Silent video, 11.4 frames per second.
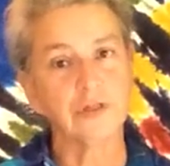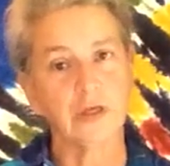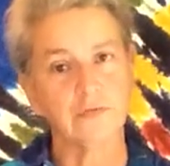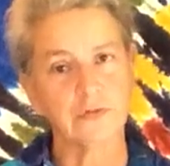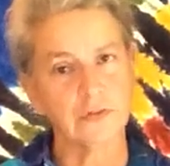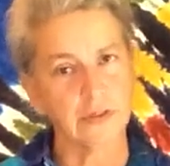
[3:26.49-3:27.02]
They
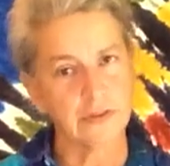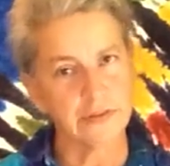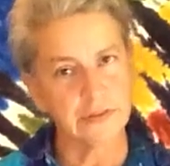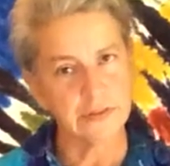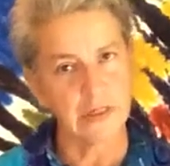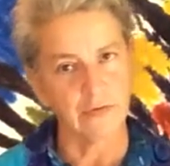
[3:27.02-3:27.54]
gave us a nice
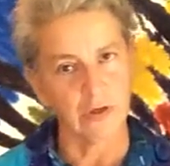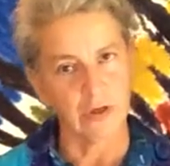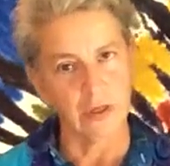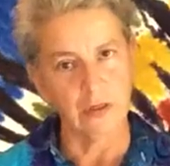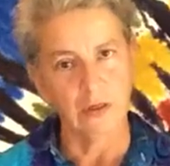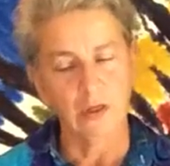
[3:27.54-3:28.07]
discount
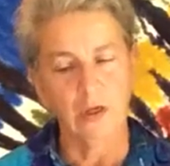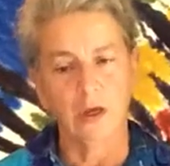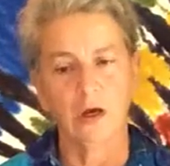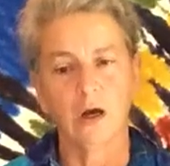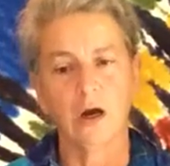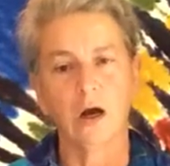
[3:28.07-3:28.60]
on it.
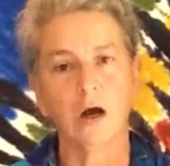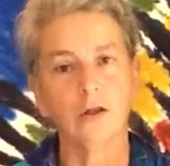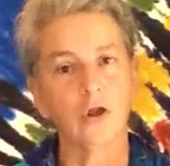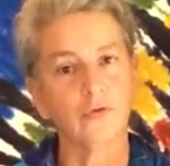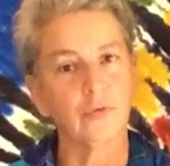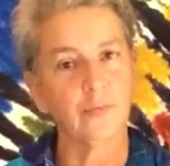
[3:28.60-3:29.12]
Uh,
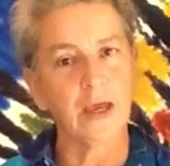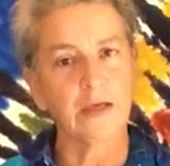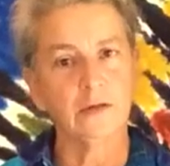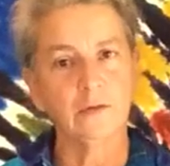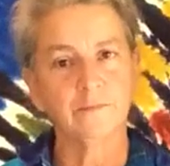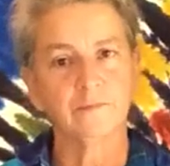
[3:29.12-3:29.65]
along with the
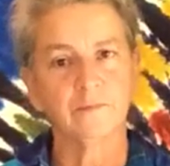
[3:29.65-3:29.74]
paddle.